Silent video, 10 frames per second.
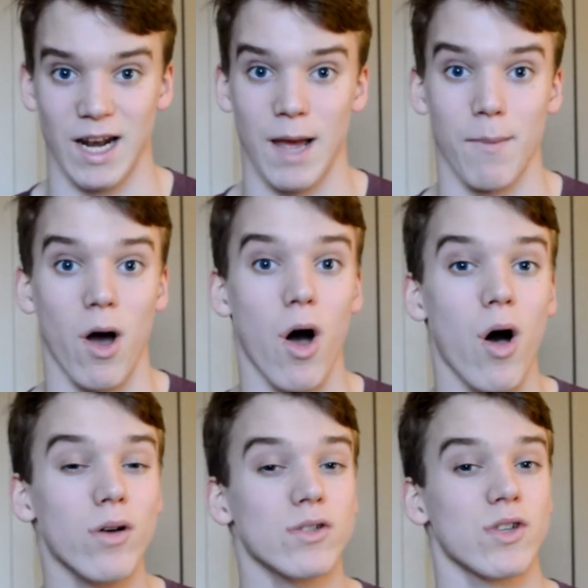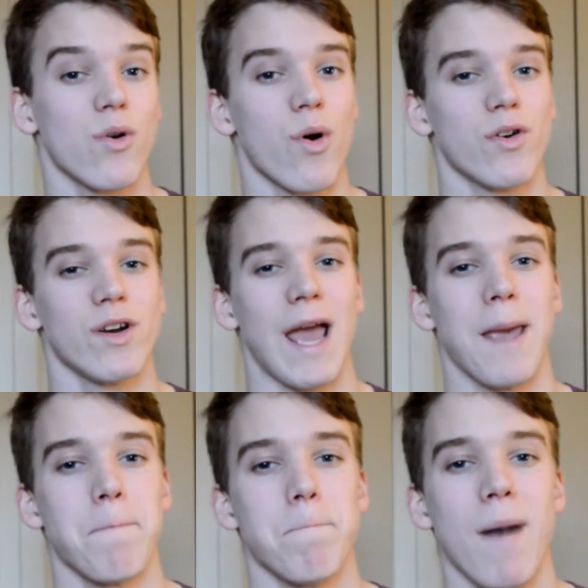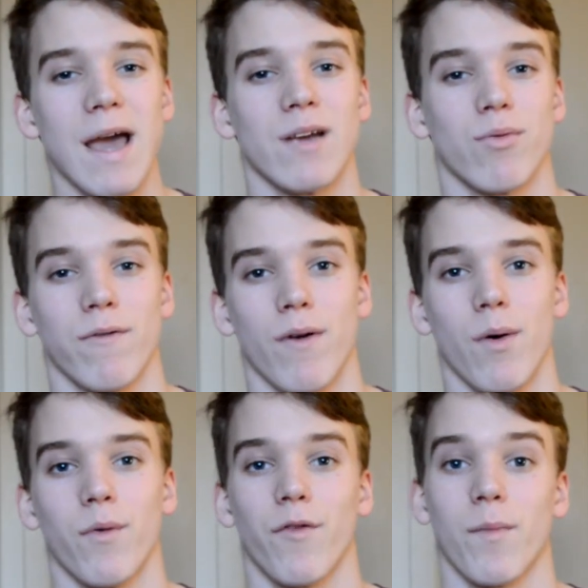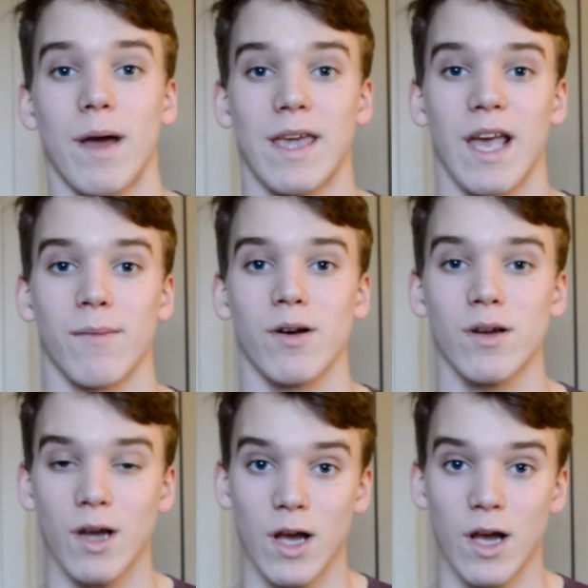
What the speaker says: And I've also ordered a microphone for my camera,